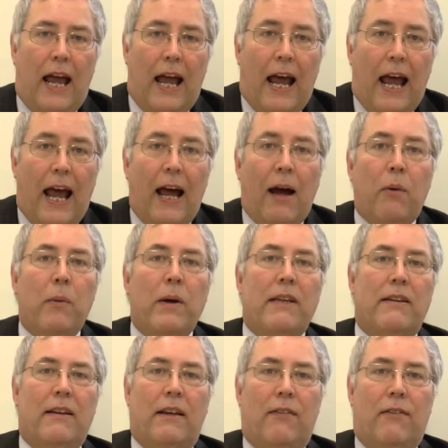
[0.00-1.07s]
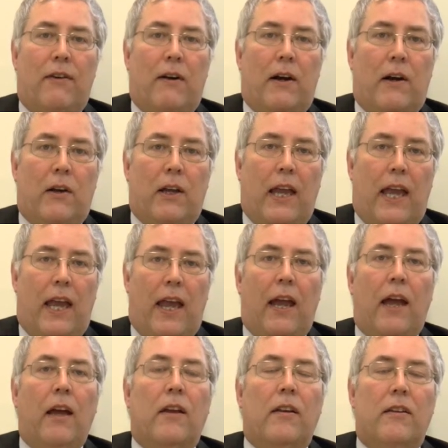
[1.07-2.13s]
how we deliver our
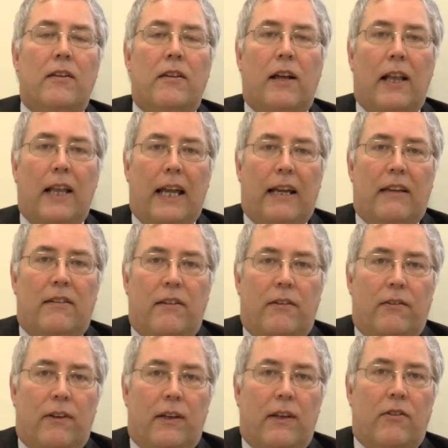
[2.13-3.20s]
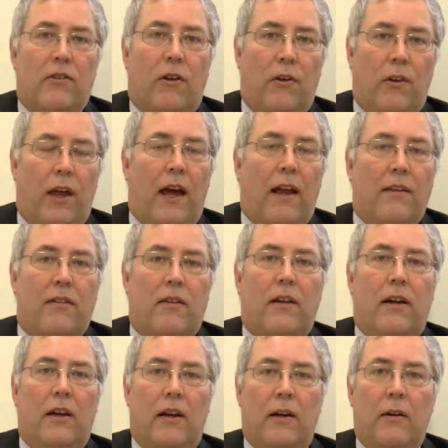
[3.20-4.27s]
care collectively so that
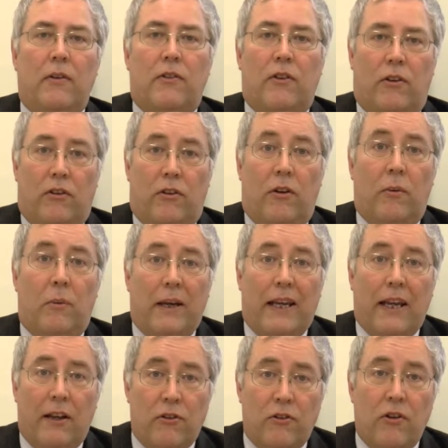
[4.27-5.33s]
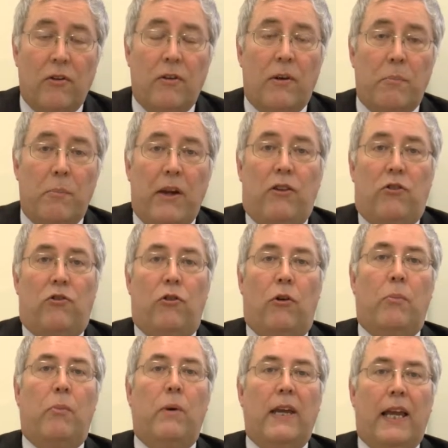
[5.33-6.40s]
we can do the best
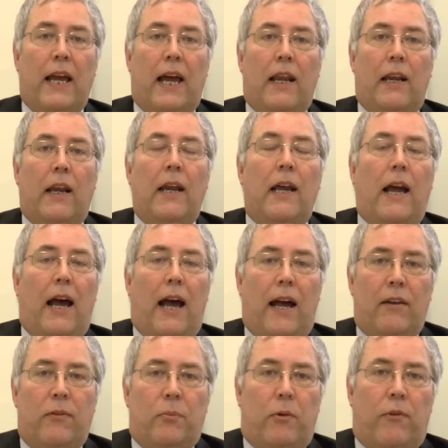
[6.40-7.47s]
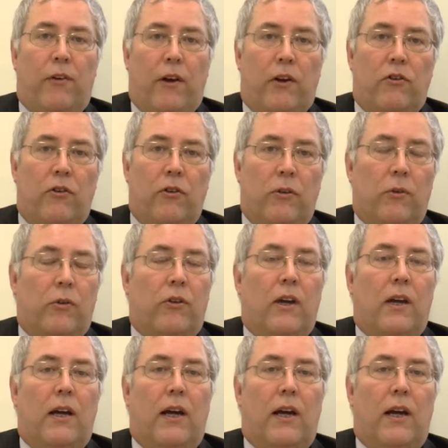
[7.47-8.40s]
job we can as professionals,